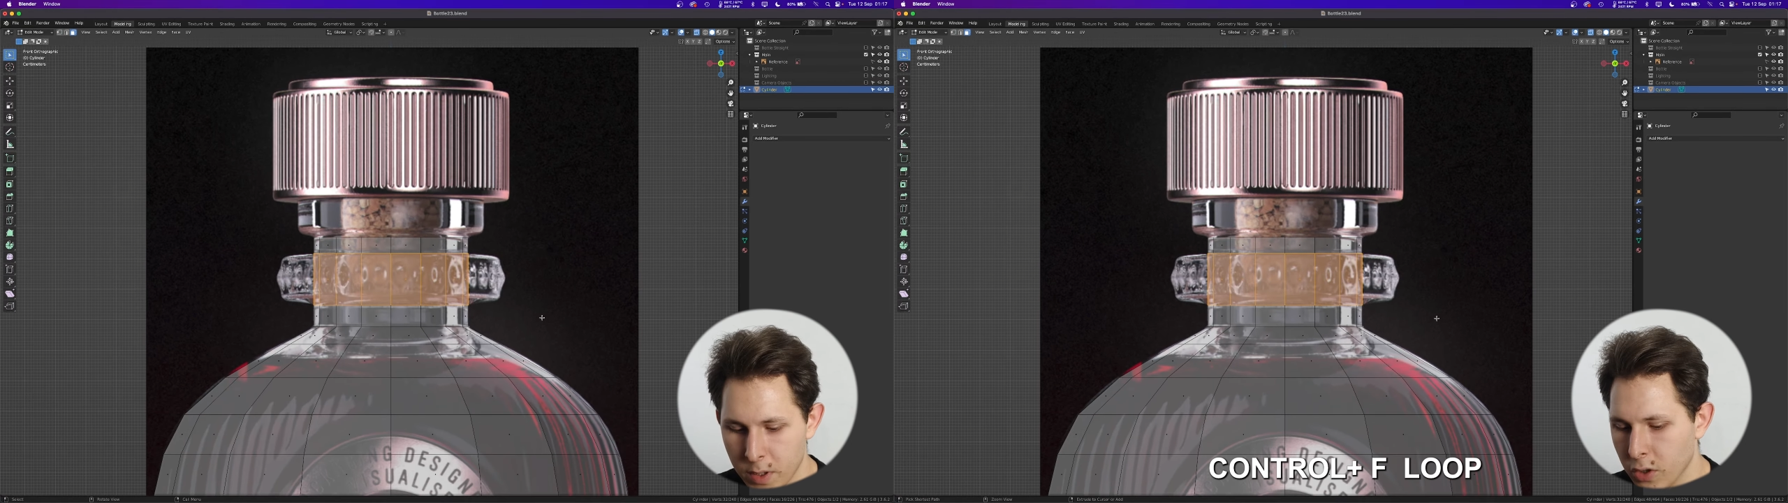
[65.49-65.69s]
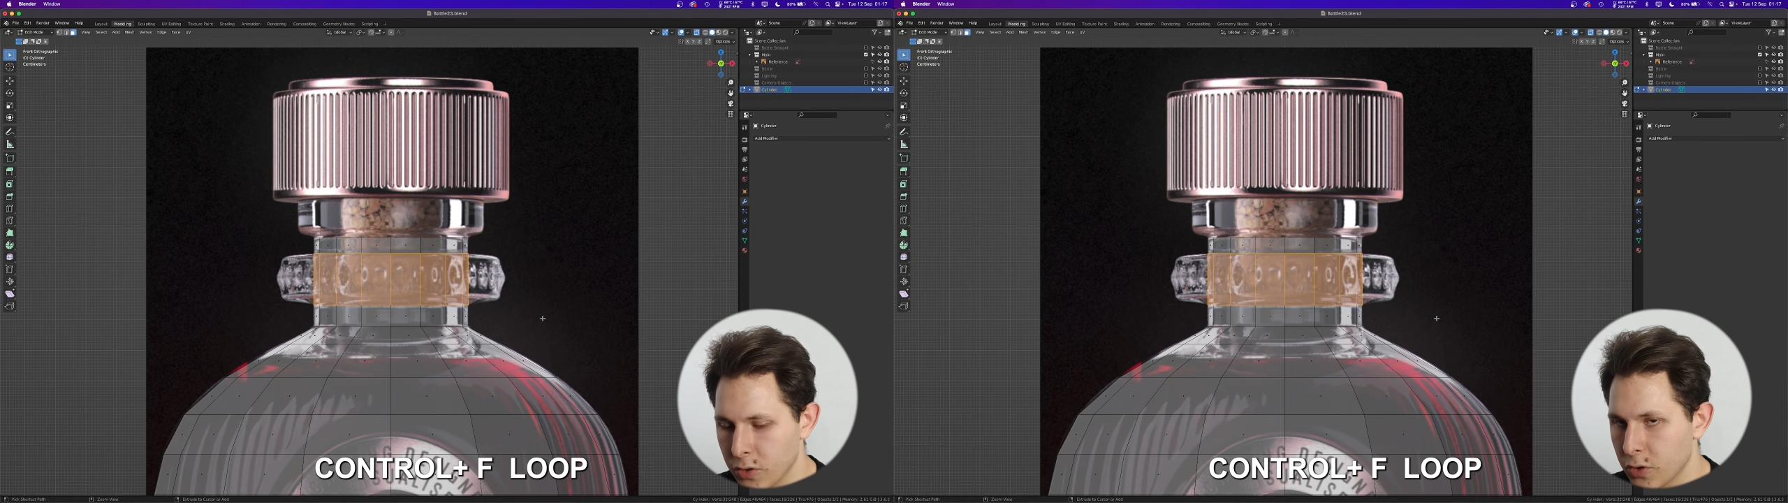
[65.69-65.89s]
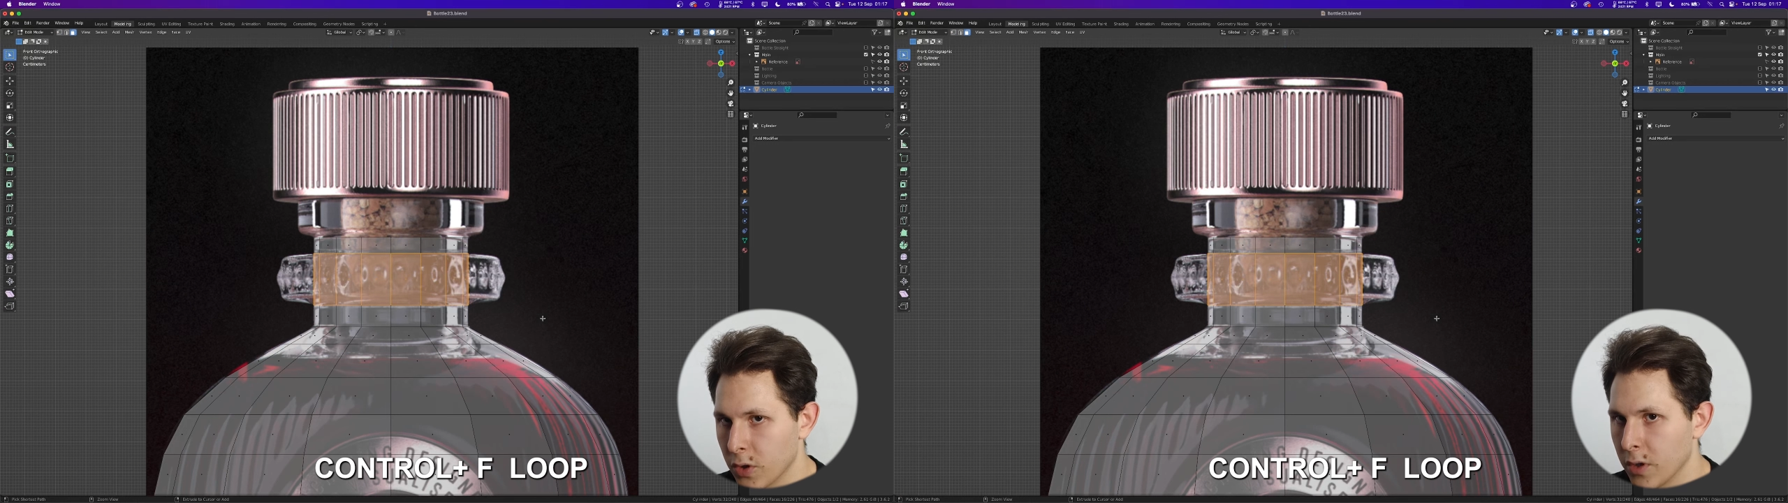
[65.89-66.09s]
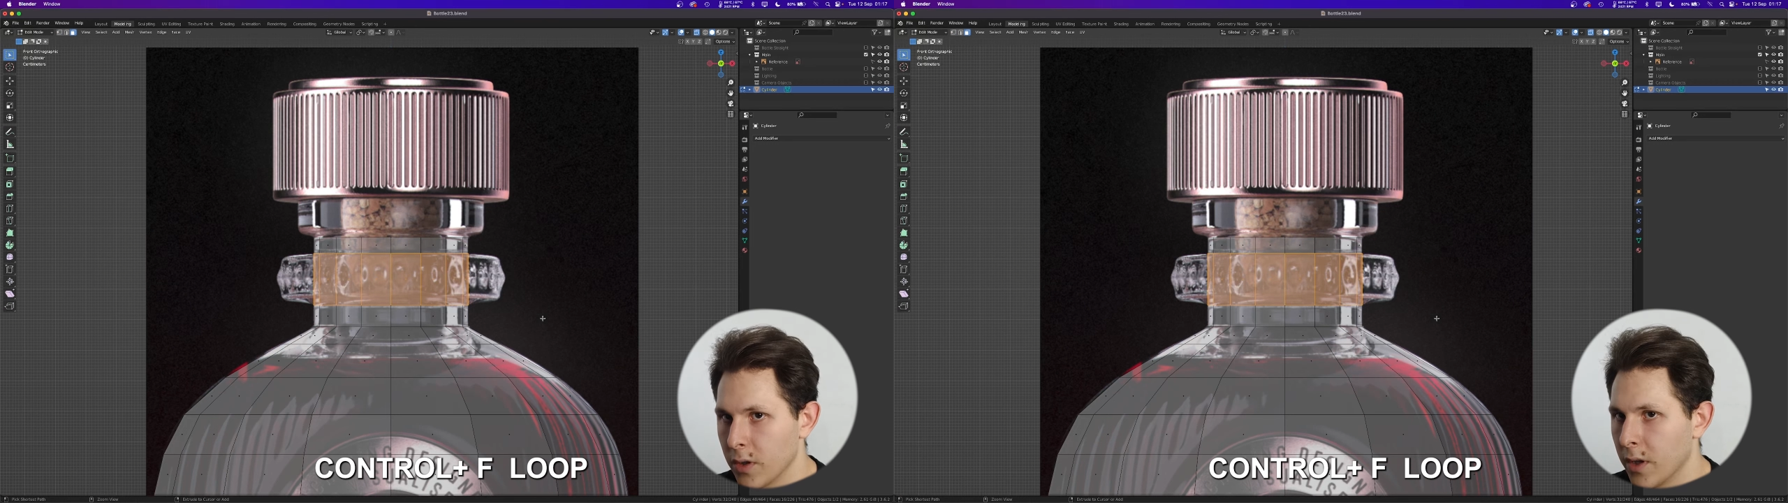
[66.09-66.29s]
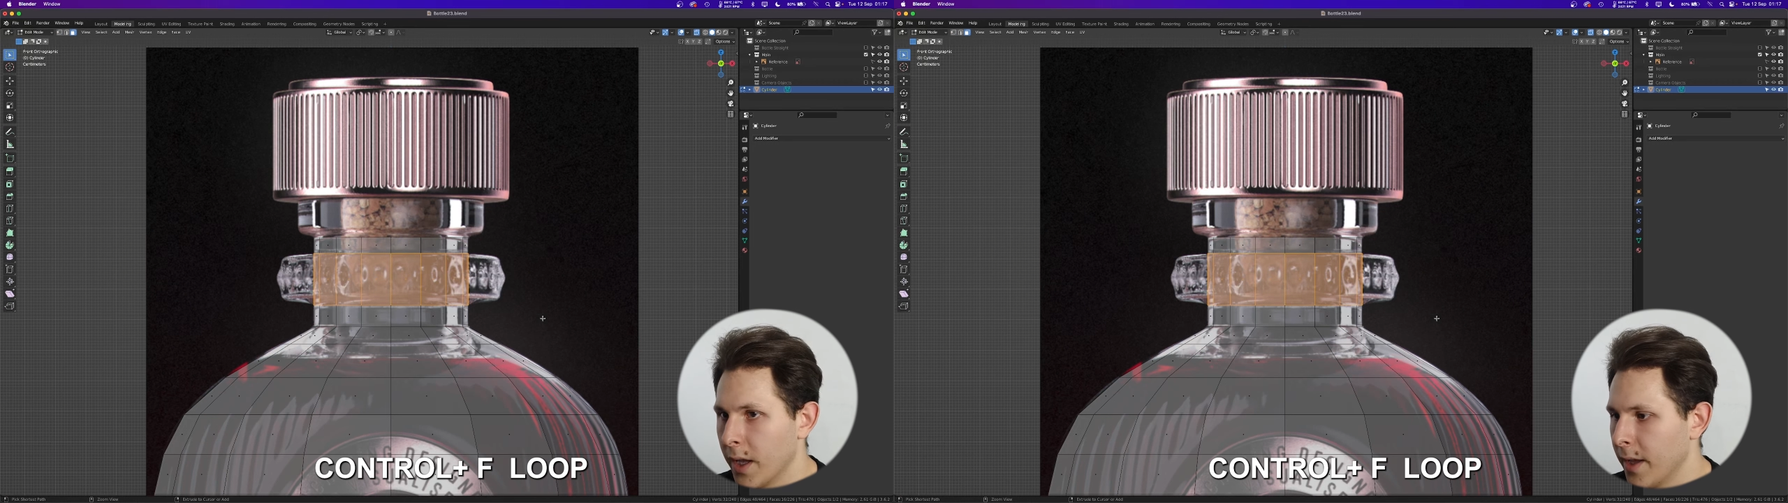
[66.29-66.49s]

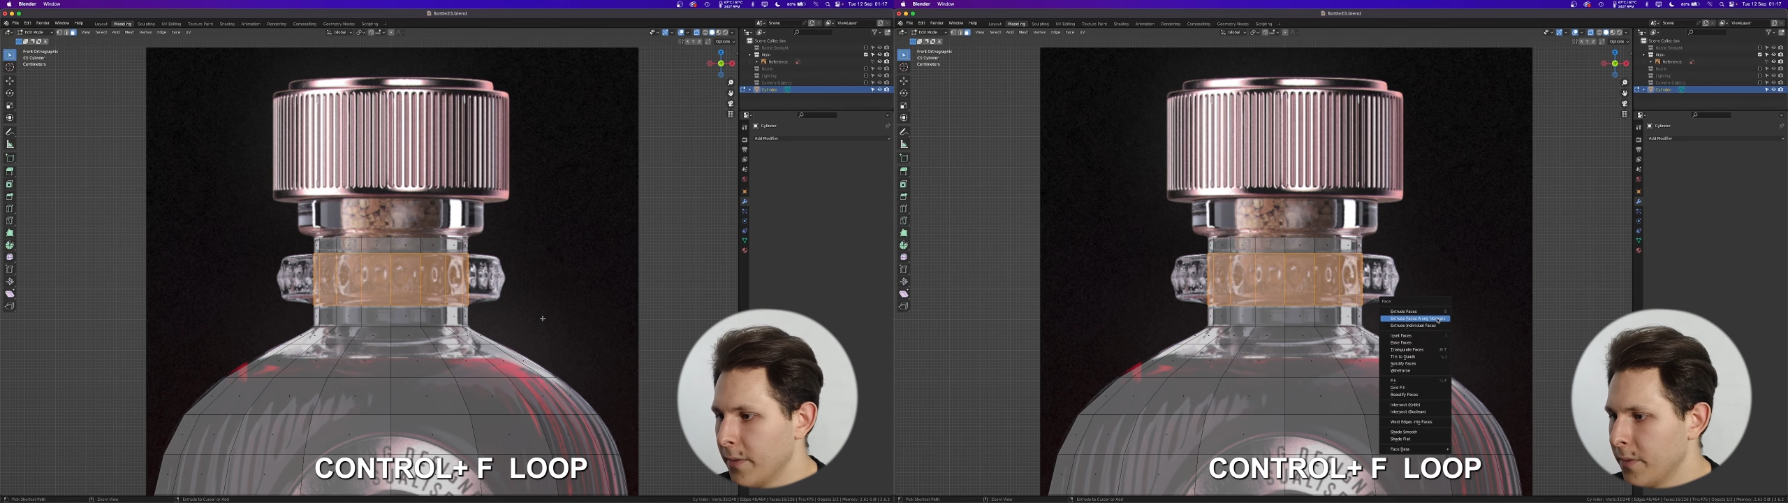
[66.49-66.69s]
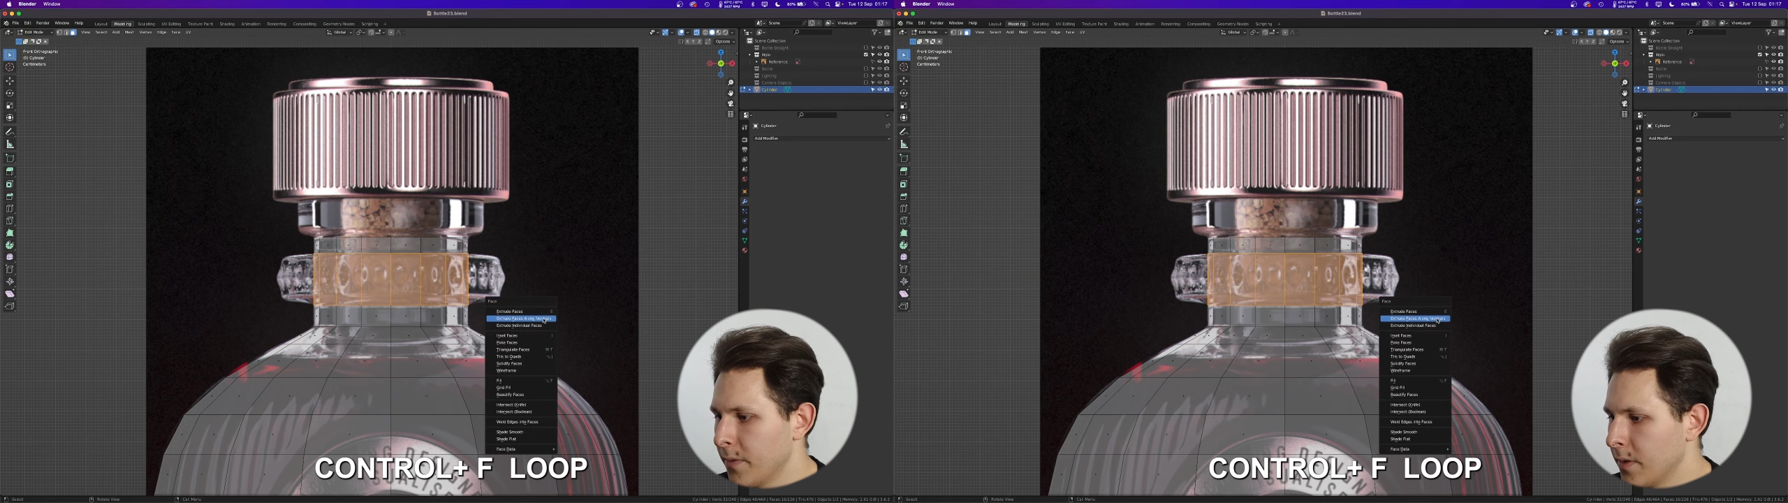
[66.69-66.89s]
Control F,